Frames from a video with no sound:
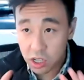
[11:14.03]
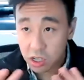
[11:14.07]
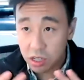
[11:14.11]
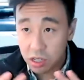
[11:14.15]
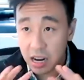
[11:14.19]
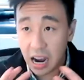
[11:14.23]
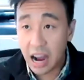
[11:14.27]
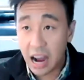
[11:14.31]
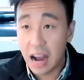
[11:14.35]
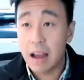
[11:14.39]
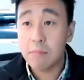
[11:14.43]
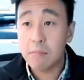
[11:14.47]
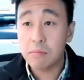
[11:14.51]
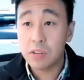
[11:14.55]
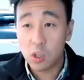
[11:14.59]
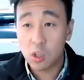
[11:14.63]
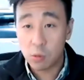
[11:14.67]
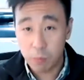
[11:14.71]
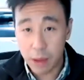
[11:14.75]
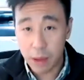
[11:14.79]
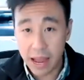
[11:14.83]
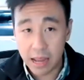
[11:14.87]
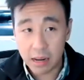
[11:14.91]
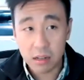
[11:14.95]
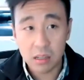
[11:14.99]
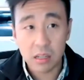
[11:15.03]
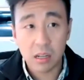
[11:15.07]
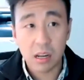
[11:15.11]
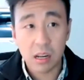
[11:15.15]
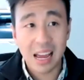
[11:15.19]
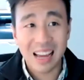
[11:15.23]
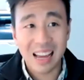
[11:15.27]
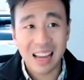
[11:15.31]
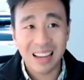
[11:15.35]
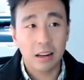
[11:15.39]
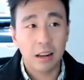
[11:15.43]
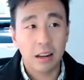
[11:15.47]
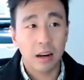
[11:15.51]
time spent
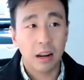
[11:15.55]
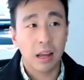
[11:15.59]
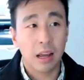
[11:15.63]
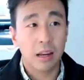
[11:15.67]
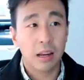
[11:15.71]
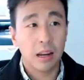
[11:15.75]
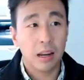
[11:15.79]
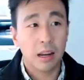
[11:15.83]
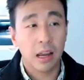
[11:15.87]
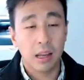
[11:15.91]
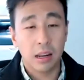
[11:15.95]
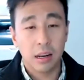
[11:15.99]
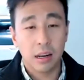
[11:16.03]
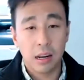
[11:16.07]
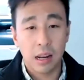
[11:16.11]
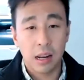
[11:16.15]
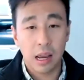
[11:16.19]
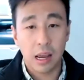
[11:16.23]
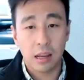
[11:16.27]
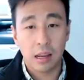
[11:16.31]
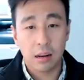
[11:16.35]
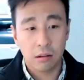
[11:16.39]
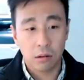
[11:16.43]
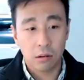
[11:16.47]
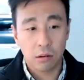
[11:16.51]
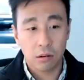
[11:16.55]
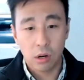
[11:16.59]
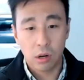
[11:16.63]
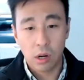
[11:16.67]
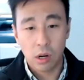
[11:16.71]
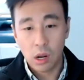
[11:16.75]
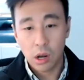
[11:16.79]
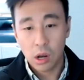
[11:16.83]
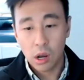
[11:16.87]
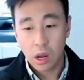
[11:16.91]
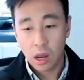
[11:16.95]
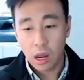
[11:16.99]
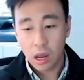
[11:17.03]
in
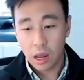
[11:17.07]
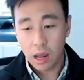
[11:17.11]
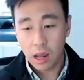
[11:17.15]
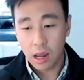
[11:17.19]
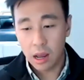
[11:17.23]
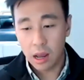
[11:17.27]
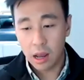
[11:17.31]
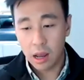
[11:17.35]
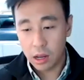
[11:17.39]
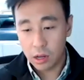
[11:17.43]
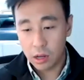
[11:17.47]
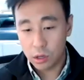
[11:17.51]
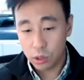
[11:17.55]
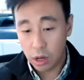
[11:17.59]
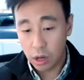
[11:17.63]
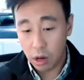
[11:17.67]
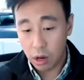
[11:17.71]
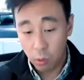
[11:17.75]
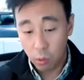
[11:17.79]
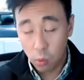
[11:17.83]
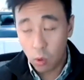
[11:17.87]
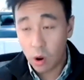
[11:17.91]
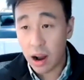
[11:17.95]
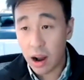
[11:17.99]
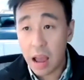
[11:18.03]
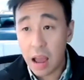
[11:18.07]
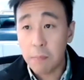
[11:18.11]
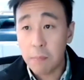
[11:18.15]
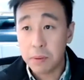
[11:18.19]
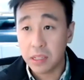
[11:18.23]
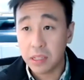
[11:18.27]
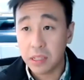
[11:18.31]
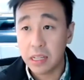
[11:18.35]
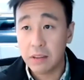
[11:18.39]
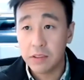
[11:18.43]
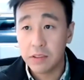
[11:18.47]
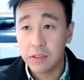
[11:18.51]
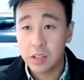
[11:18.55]
what I
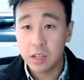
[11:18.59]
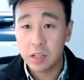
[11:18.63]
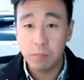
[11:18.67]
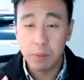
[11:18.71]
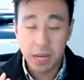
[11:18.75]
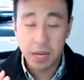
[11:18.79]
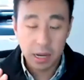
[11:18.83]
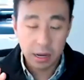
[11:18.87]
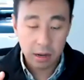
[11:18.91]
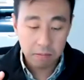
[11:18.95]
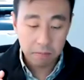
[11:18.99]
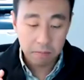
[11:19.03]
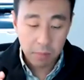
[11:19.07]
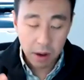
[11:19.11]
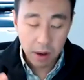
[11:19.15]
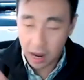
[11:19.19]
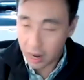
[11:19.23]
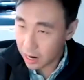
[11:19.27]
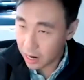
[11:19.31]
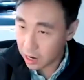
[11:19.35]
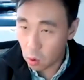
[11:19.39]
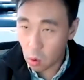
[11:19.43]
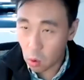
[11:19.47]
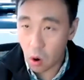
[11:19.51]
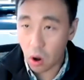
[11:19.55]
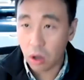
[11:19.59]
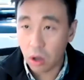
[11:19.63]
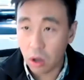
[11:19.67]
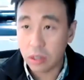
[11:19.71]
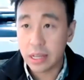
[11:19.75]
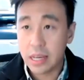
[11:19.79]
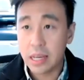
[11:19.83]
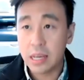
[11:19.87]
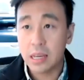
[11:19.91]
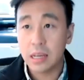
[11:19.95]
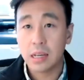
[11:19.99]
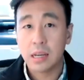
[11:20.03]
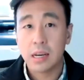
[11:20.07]
believe to be high
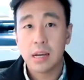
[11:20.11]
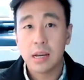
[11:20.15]
quality,